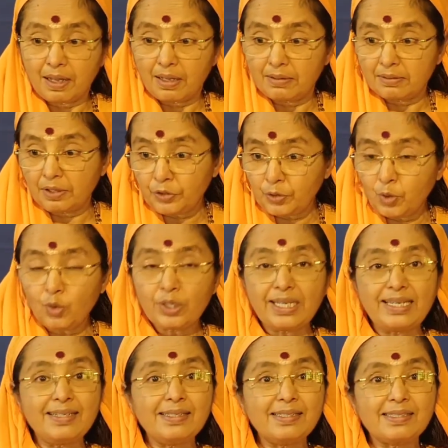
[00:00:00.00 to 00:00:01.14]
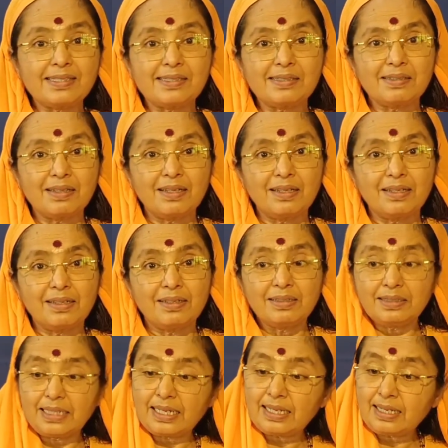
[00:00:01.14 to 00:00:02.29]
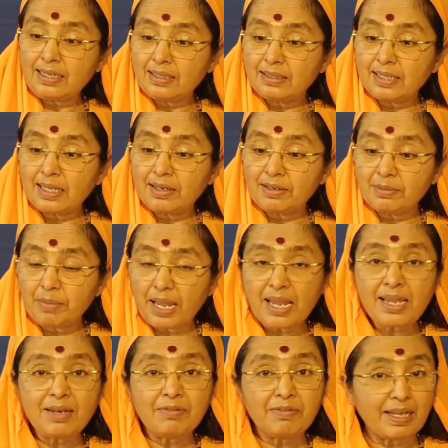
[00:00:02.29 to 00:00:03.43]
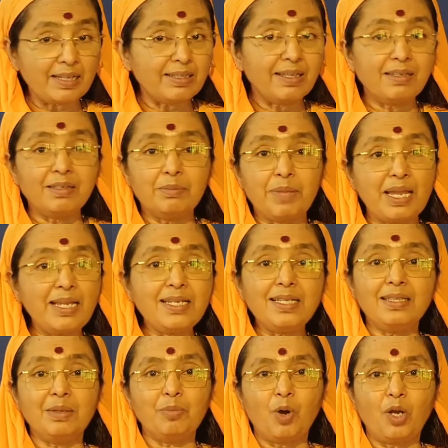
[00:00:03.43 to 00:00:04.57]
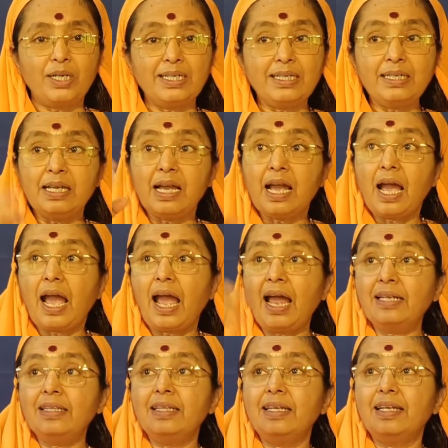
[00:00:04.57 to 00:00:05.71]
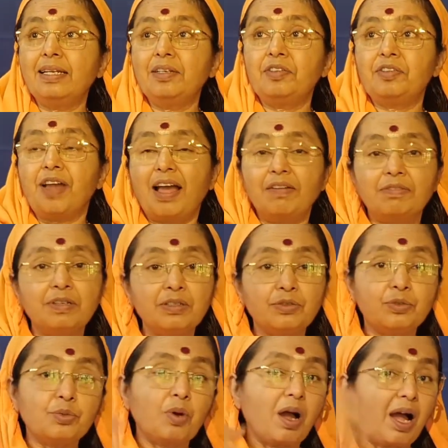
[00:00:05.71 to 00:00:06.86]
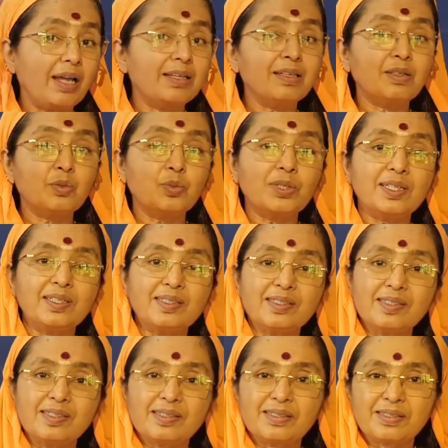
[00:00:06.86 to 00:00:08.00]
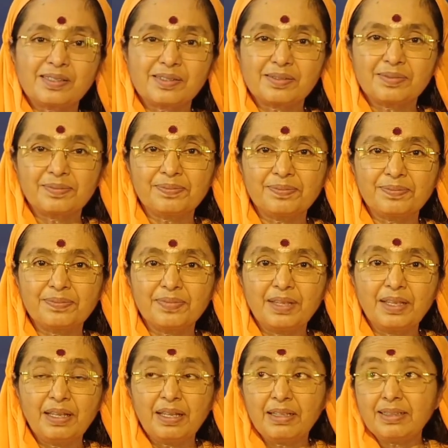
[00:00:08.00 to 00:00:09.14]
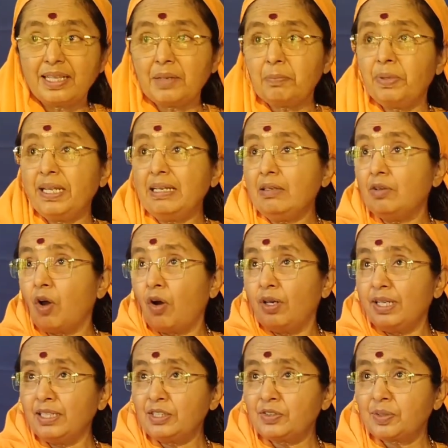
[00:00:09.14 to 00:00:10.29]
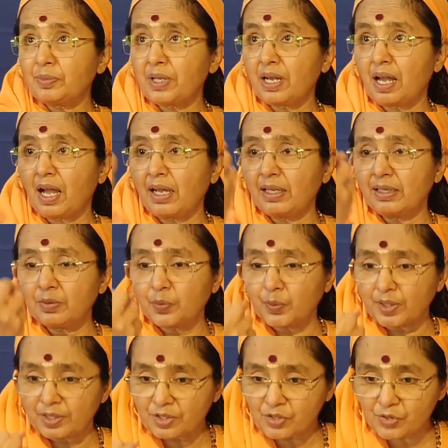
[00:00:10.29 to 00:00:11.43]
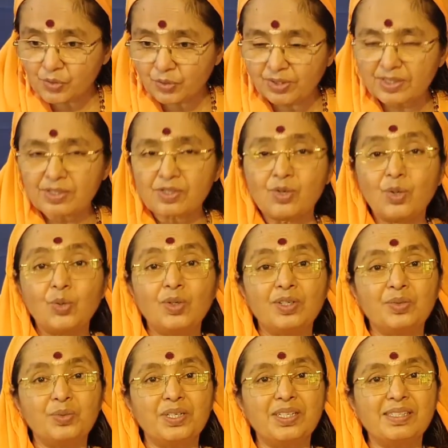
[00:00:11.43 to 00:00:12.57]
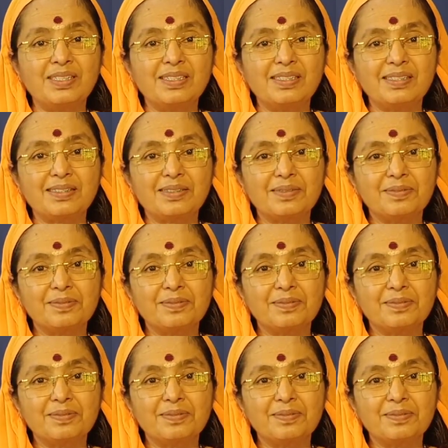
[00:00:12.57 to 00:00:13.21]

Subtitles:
the yogis, they remain where they remain in the body and they travel to higher worlds. They bring knowledge from the higher worlds to these lower worlds.